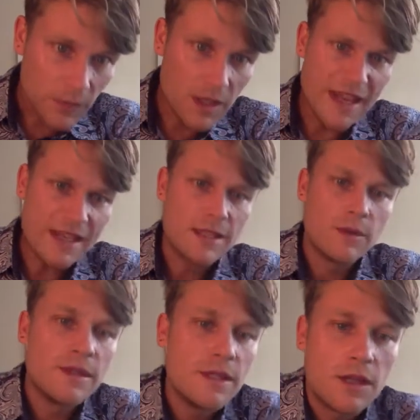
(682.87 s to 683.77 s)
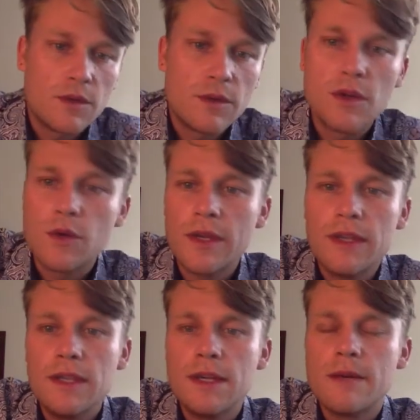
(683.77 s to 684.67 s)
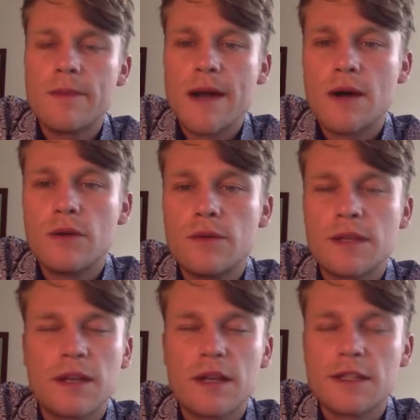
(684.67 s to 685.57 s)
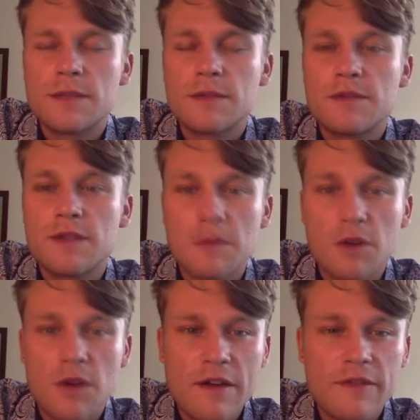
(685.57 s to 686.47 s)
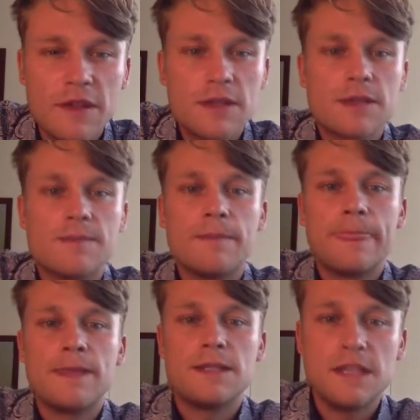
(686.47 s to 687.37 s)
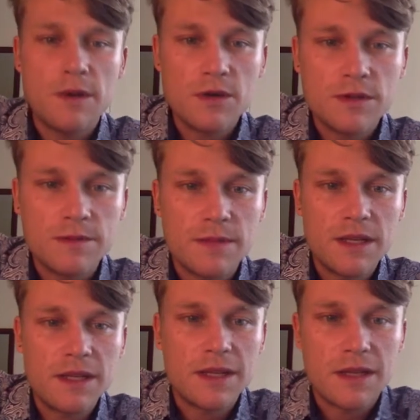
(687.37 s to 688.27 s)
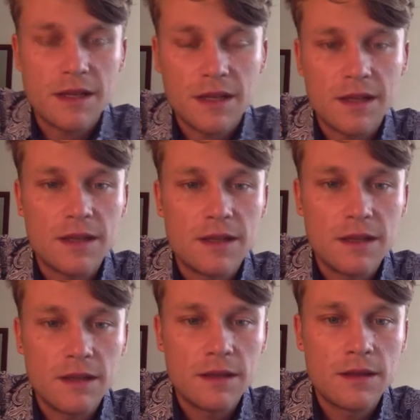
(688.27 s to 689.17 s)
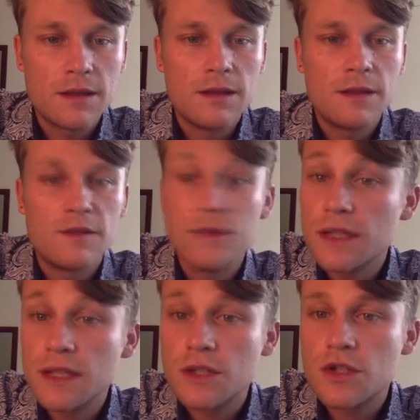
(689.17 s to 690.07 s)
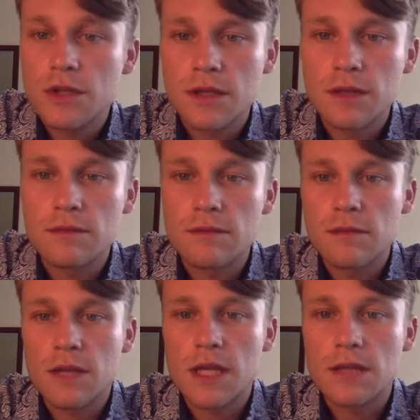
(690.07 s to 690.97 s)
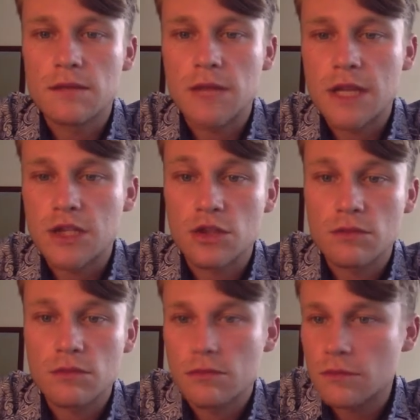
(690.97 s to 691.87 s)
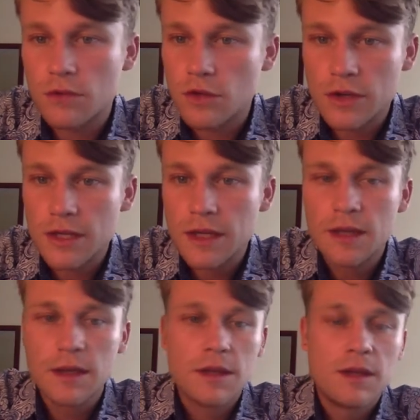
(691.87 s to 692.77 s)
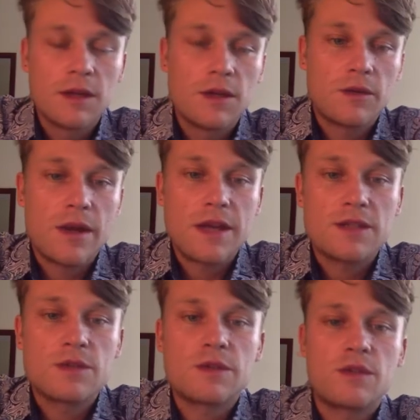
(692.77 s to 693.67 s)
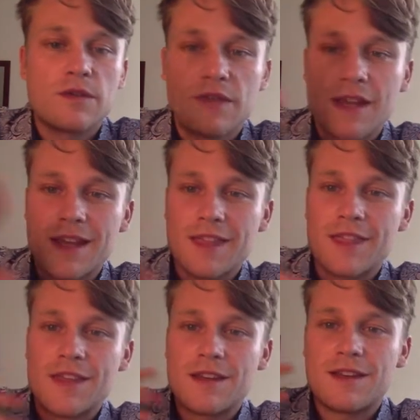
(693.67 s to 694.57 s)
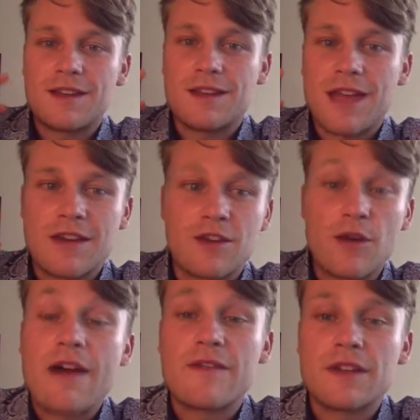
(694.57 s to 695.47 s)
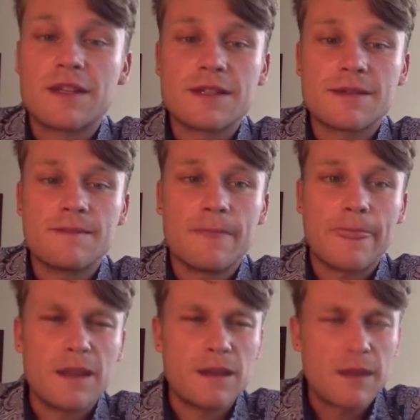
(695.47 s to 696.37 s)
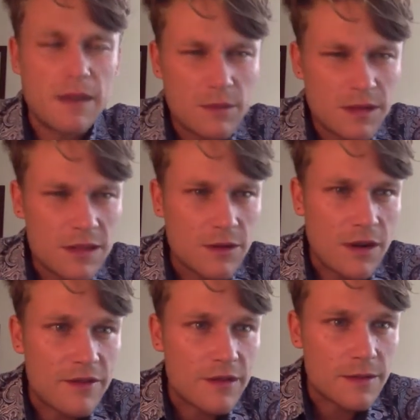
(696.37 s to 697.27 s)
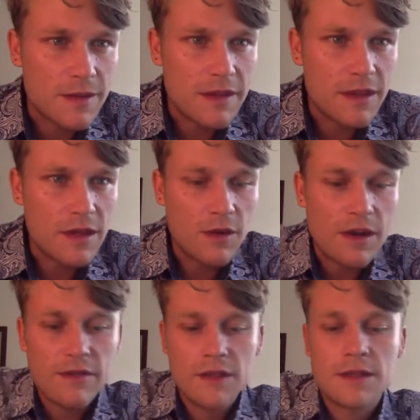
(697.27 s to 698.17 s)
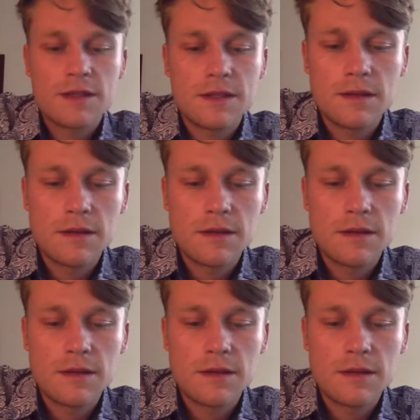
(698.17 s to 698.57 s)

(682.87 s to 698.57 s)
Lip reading: Next, I want to talk really quickly about like the concept of demographics. Demos meaning village in ancient Greek, right? So it's sort of like and graphics. What is graphics? I think graphics